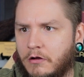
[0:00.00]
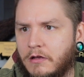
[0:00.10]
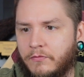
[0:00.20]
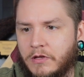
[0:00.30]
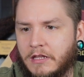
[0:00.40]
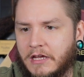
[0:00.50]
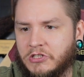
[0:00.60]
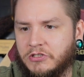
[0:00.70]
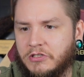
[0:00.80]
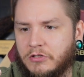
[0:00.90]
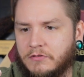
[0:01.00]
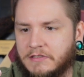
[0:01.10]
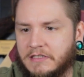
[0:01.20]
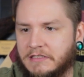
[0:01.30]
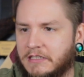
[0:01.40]
if we can actually use
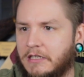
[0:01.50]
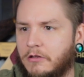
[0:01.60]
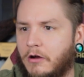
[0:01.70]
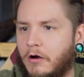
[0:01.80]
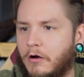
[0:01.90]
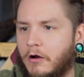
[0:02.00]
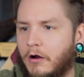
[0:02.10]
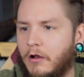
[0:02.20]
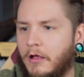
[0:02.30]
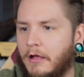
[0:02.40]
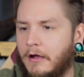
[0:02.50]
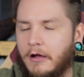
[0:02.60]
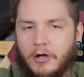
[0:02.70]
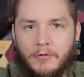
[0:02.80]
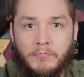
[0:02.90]
this in our
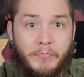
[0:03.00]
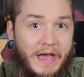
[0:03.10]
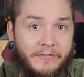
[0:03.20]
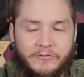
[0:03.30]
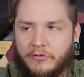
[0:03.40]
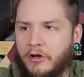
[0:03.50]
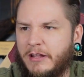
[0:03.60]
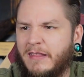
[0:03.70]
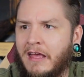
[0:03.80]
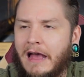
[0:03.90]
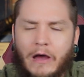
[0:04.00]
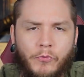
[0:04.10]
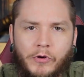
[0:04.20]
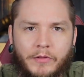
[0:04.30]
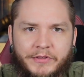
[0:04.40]
baths or not. I will
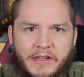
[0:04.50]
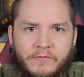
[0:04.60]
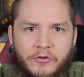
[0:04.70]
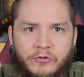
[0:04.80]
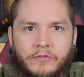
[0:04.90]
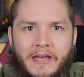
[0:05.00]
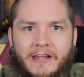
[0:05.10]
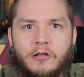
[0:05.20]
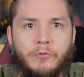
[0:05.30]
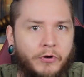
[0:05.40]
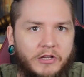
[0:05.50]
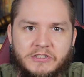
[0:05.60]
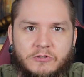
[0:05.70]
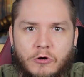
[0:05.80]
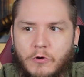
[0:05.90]
probably never do that. It'll probably
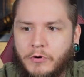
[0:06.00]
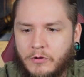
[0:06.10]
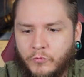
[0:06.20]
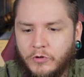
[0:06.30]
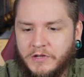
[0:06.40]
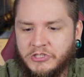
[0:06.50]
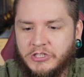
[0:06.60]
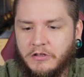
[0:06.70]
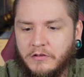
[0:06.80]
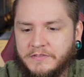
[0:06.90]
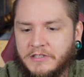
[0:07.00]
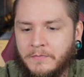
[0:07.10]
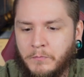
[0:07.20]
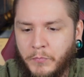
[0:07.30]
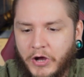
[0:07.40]
just go up on one of my shelves.
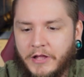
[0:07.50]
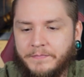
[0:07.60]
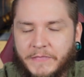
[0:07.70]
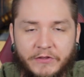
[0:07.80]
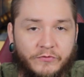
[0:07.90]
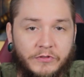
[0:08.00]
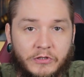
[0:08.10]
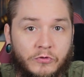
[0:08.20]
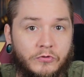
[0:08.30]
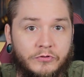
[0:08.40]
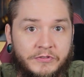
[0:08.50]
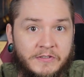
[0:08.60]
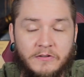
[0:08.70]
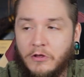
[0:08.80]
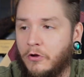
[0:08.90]
But it's really cool
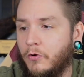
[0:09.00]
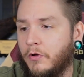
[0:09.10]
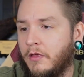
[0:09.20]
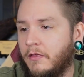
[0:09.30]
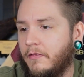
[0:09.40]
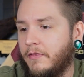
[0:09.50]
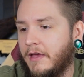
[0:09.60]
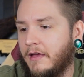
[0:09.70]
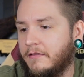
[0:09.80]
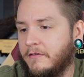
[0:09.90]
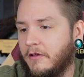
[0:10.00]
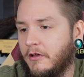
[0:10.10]
to know that